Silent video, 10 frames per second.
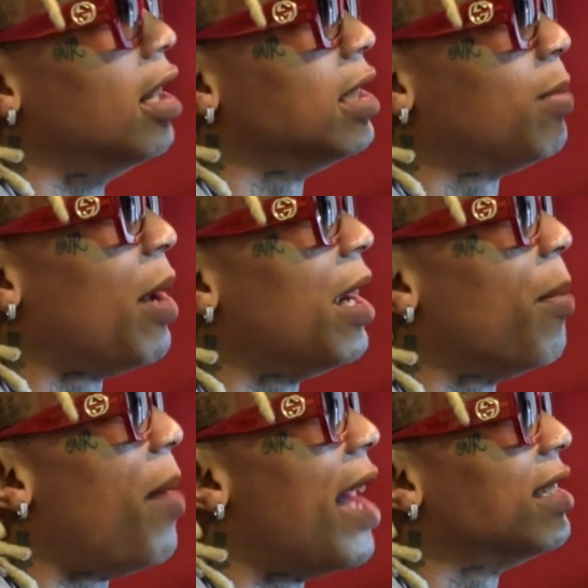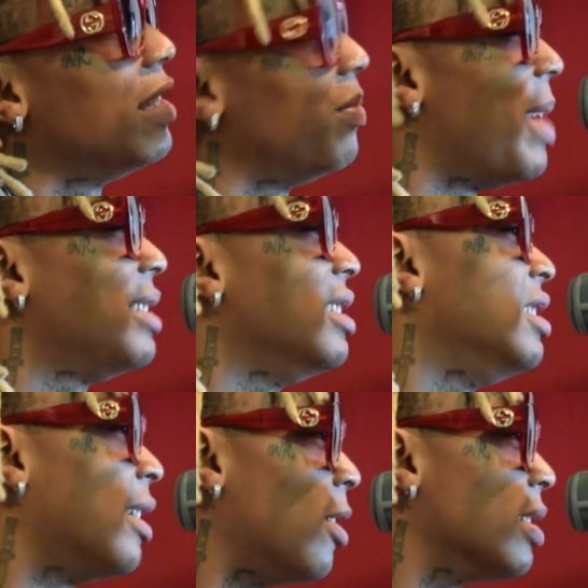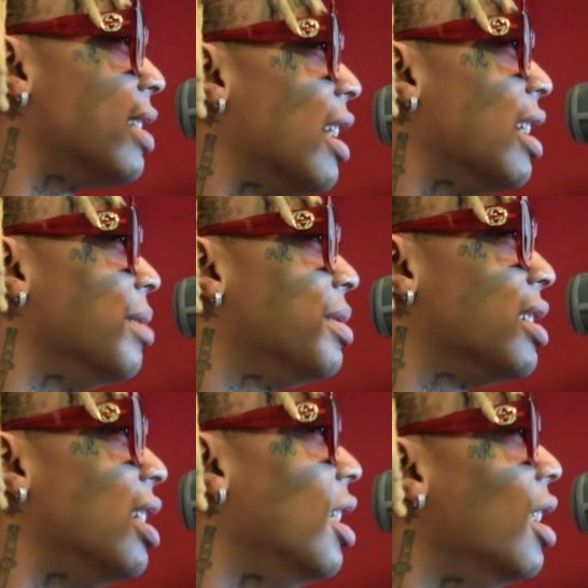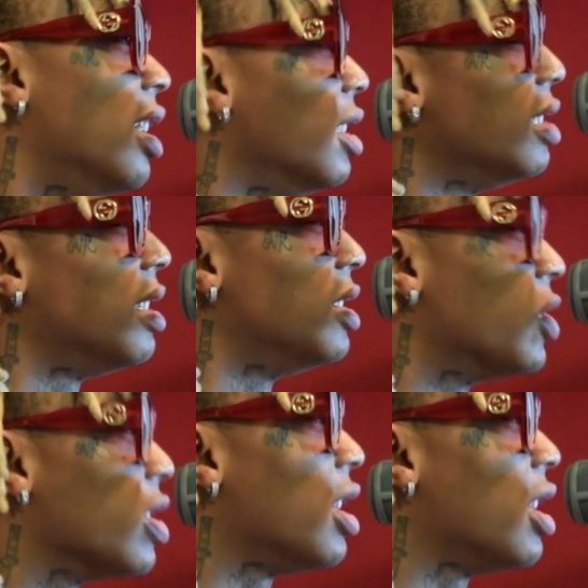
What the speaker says: spreading a positive message at all times, and just enjoying